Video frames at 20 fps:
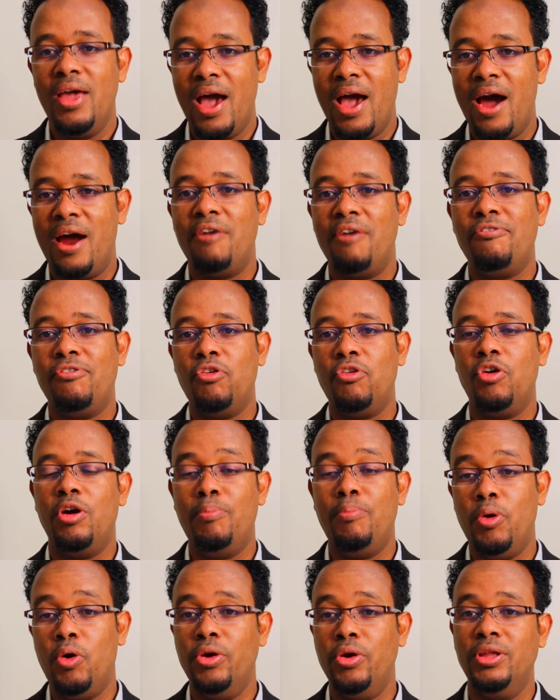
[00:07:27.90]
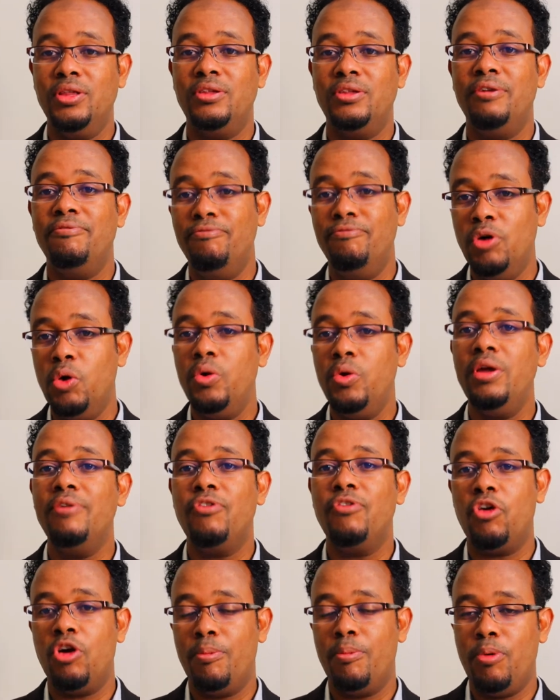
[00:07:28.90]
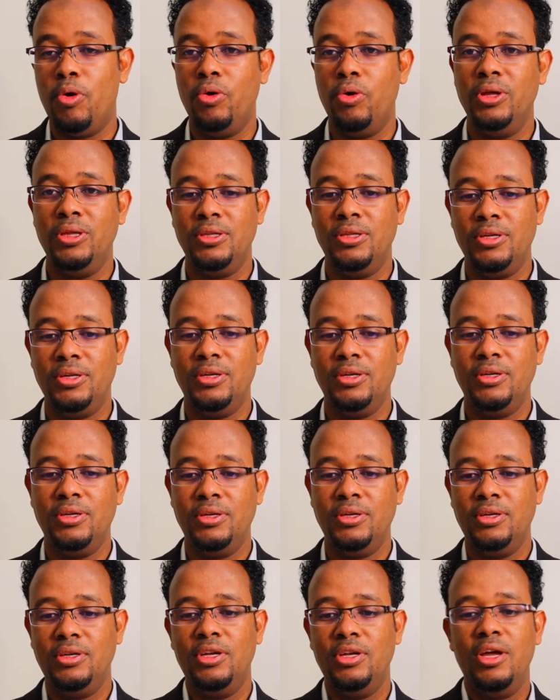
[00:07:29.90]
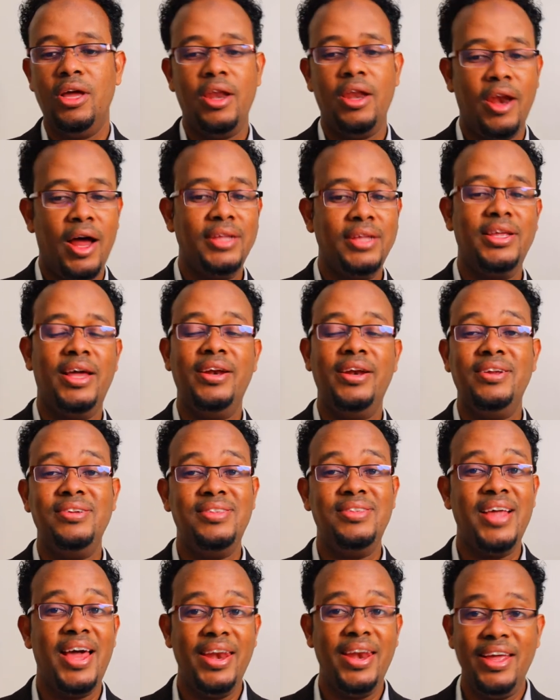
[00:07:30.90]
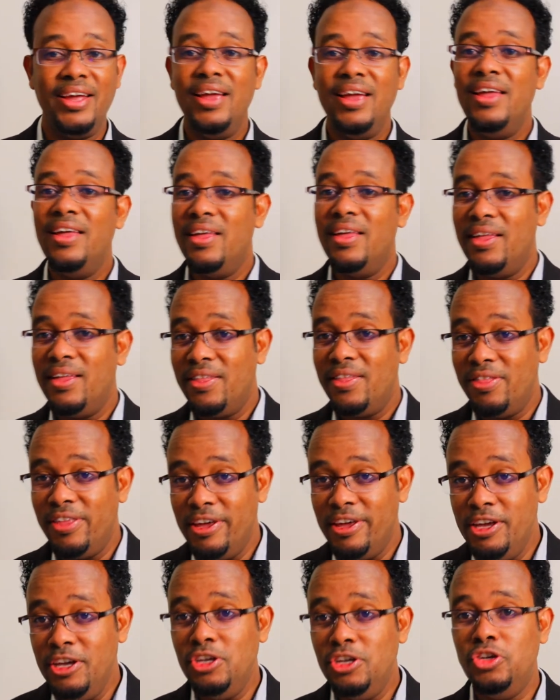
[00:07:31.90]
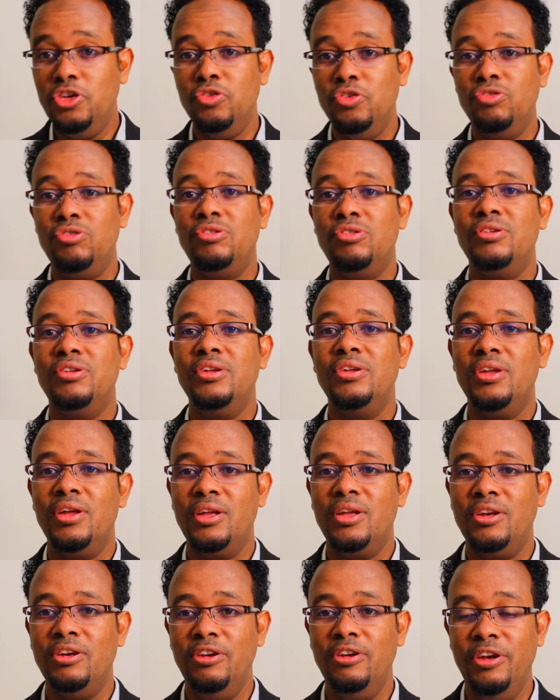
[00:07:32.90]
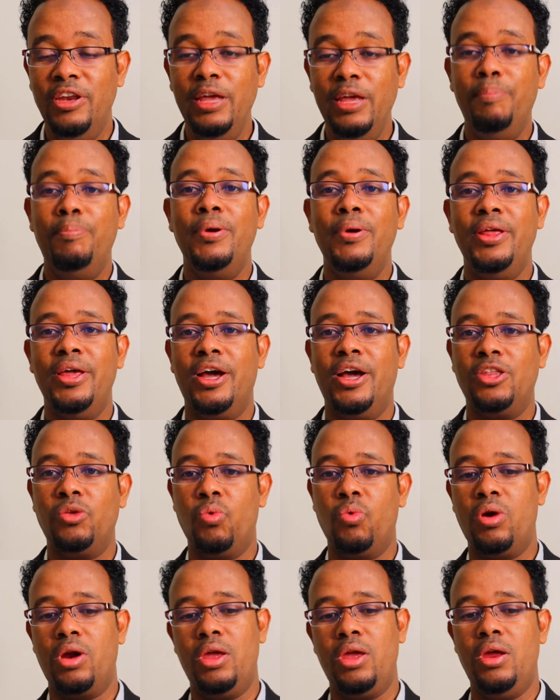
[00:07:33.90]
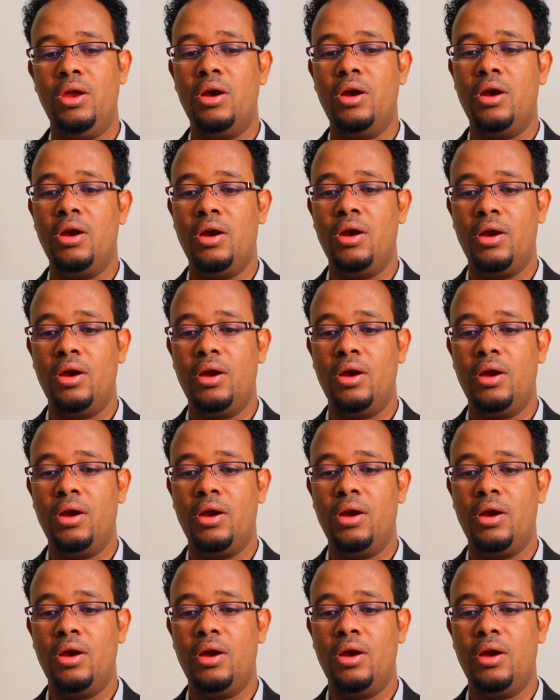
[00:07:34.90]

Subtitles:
are for opponent, voting for opponent, not understanding the issues deeply at work here.